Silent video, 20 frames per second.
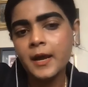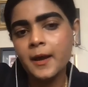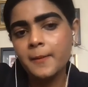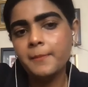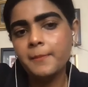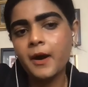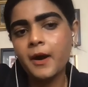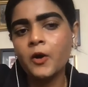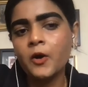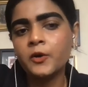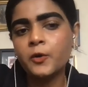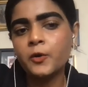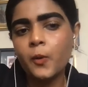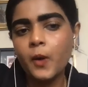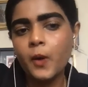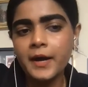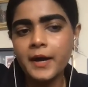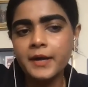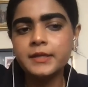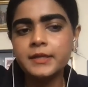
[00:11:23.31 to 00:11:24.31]
But on
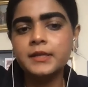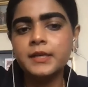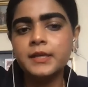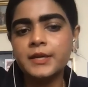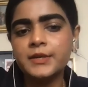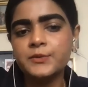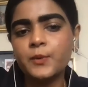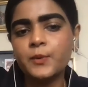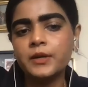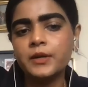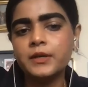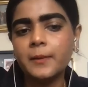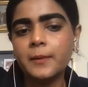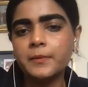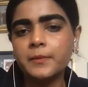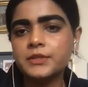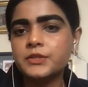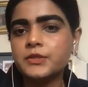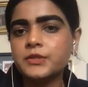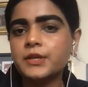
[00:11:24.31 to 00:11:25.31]
quieter days where
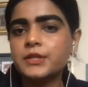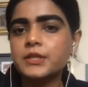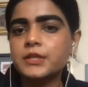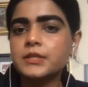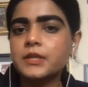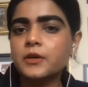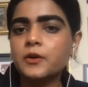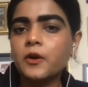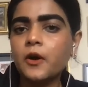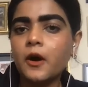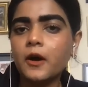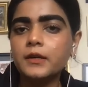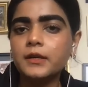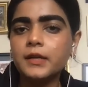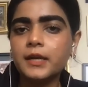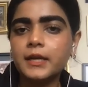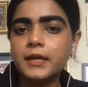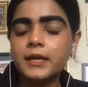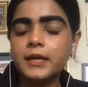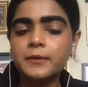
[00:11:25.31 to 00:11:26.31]
demonstrations are not
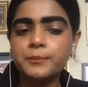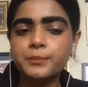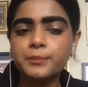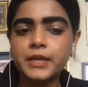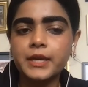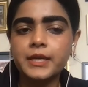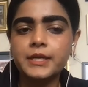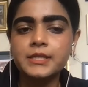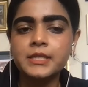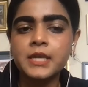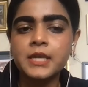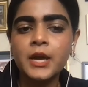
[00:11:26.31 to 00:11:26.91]
taking place,